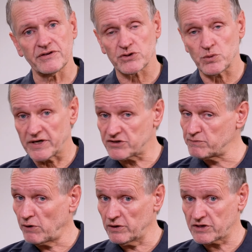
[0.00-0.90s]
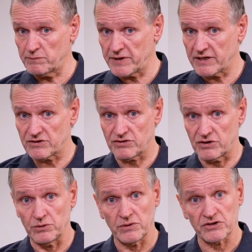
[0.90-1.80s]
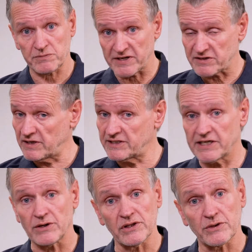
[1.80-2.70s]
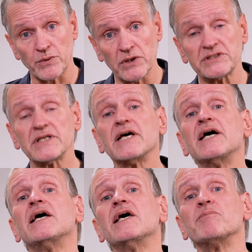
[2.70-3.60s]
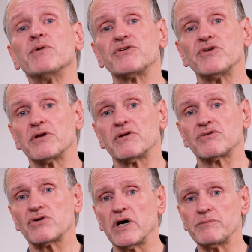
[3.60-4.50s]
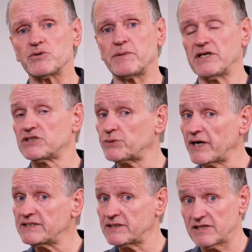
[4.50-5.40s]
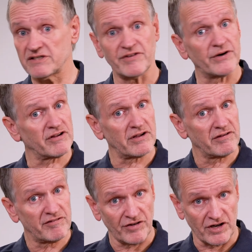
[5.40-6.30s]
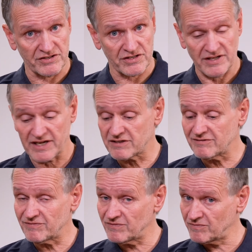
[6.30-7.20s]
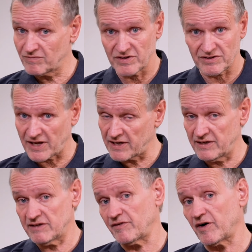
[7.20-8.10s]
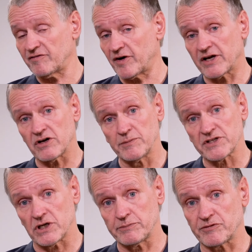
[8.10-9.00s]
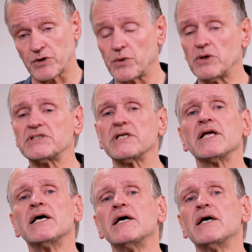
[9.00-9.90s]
is quite small compared to especially general corrosion, but the time to penetration is very fast. It's sadly a very, very common type of corrosion.